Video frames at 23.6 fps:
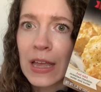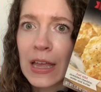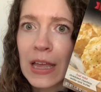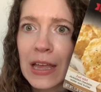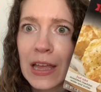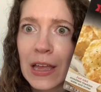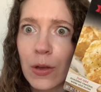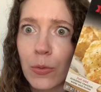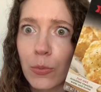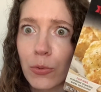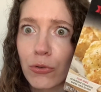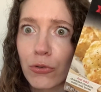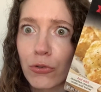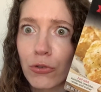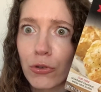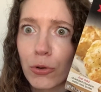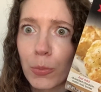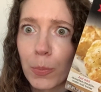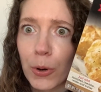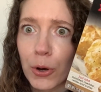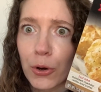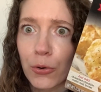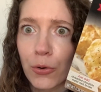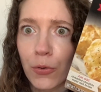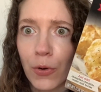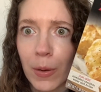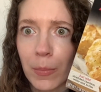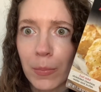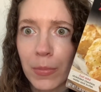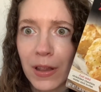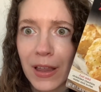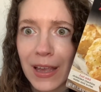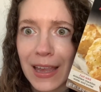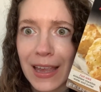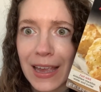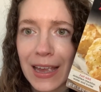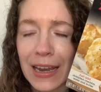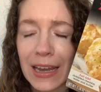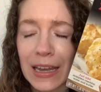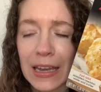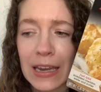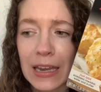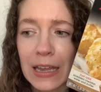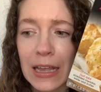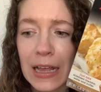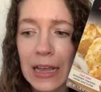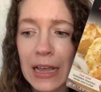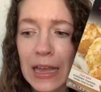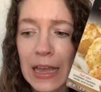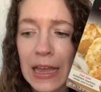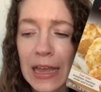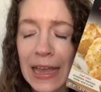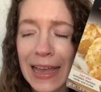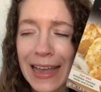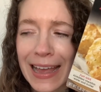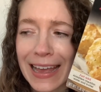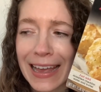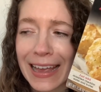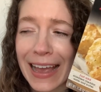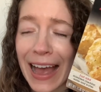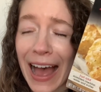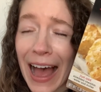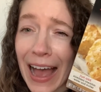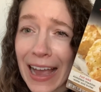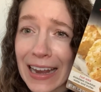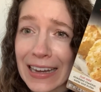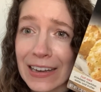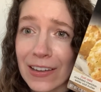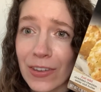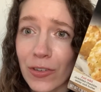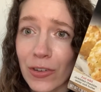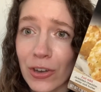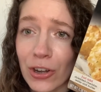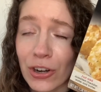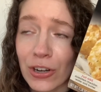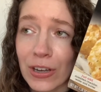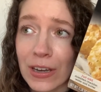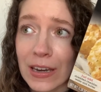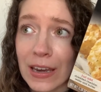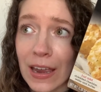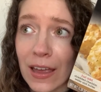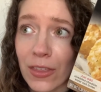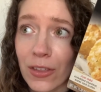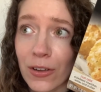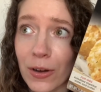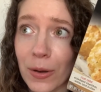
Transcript: it was super crumbly and it kind of stuck together,